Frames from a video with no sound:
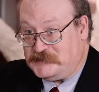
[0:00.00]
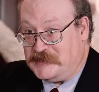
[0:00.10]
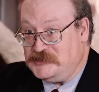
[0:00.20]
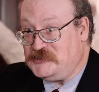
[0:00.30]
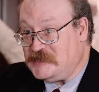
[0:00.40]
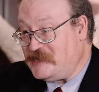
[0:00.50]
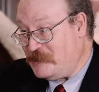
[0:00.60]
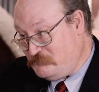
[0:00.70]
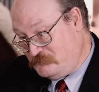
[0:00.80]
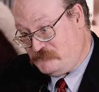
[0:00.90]
Each
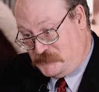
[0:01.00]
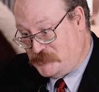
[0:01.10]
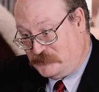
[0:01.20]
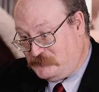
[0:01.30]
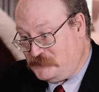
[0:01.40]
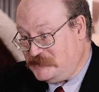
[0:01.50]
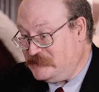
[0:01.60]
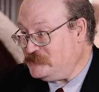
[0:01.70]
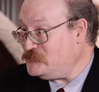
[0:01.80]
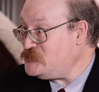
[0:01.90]
time, you know,
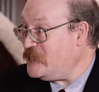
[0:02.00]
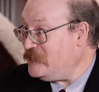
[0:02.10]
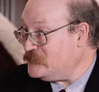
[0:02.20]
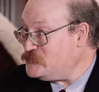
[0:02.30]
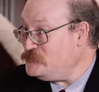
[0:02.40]
it's a challenge.